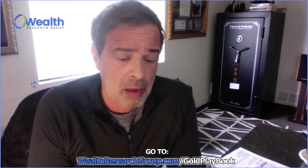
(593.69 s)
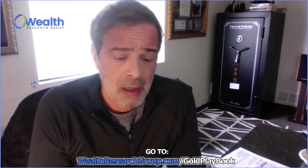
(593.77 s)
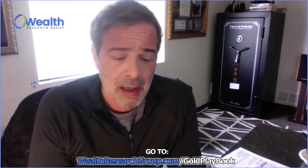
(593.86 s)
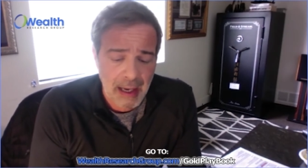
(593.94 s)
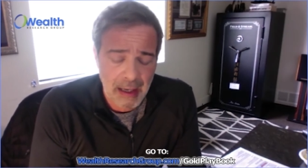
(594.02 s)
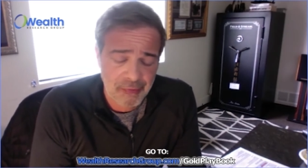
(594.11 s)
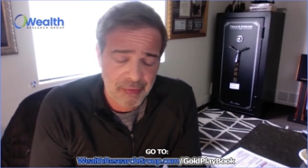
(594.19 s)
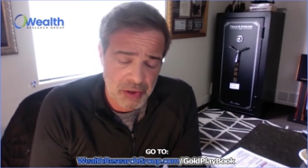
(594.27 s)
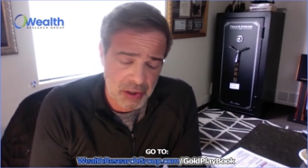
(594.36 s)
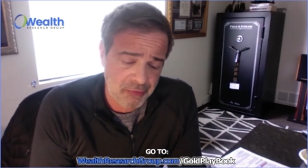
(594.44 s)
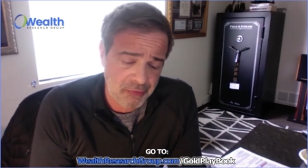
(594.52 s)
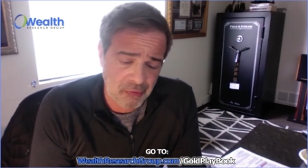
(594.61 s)
for,
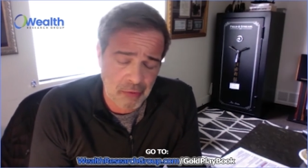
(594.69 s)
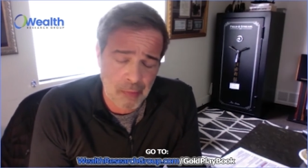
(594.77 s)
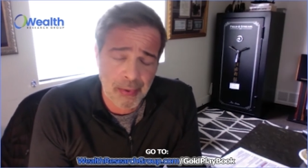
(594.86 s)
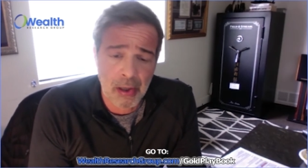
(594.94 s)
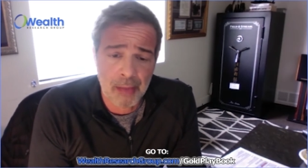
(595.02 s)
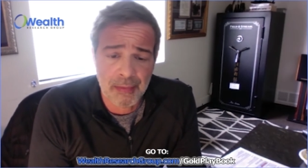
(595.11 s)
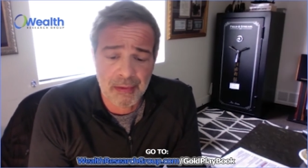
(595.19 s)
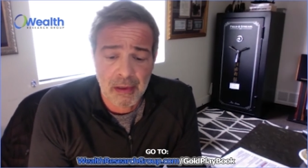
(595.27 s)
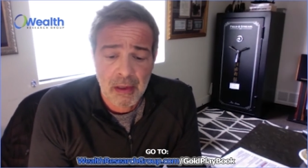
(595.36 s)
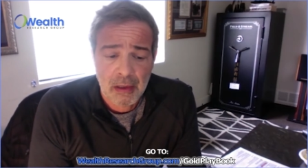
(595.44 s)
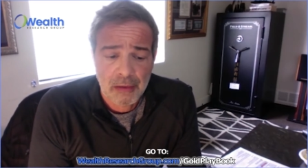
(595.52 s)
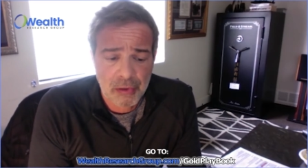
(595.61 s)
as the Justice
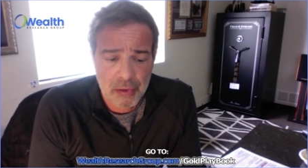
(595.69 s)
Department